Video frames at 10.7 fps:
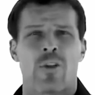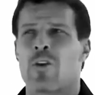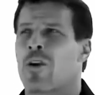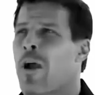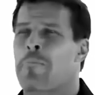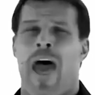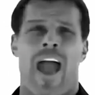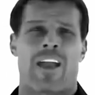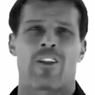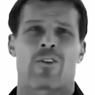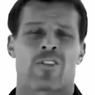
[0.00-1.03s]
When you come
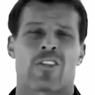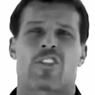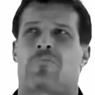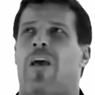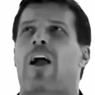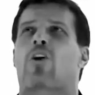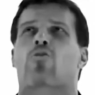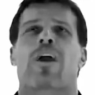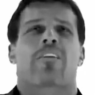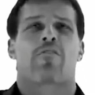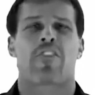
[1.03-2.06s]
back and you're in such a
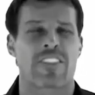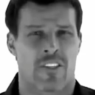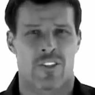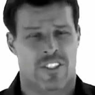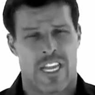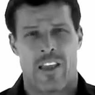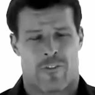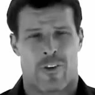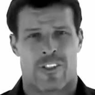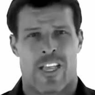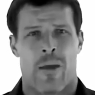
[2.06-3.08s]
great physical state,
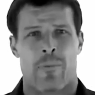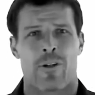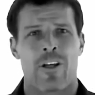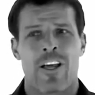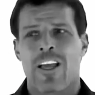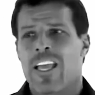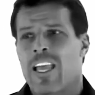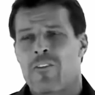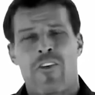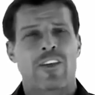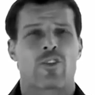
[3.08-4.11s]
for example, it
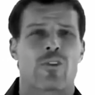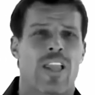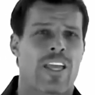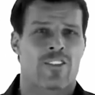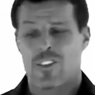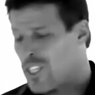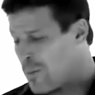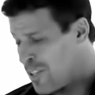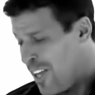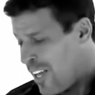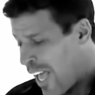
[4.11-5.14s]
affects your relationships.